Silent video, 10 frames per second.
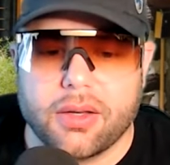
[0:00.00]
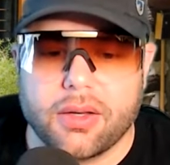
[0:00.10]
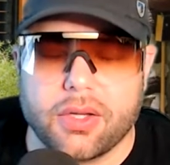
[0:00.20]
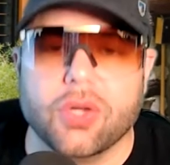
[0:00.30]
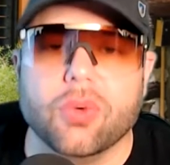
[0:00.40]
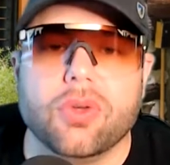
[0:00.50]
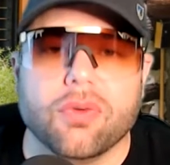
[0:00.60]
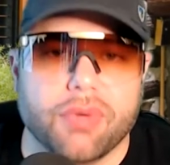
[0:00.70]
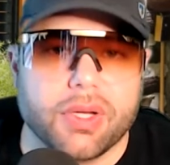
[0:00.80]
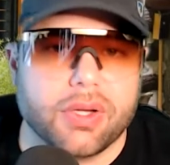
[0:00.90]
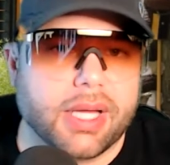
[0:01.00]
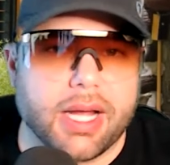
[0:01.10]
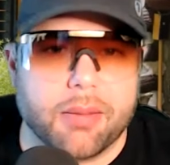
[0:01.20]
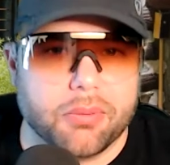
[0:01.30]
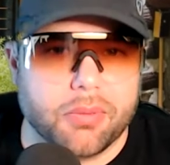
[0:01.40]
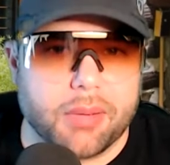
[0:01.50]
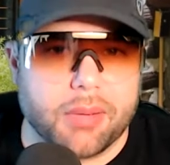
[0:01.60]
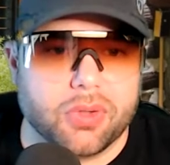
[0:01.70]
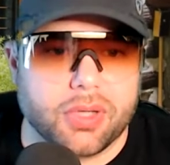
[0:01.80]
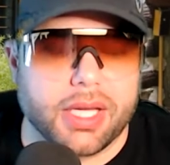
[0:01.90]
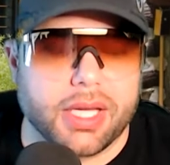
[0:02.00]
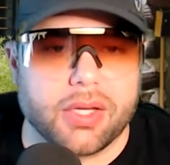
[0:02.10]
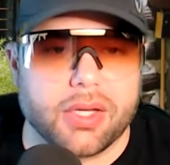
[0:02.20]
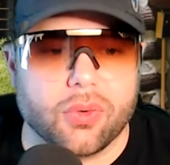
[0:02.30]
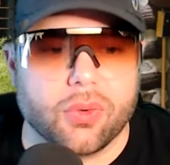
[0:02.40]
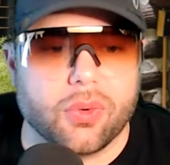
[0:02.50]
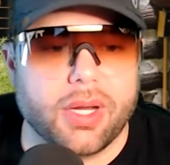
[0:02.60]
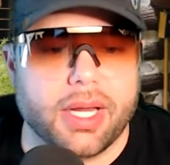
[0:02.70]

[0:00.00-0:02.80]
you to feel like I'm looking at you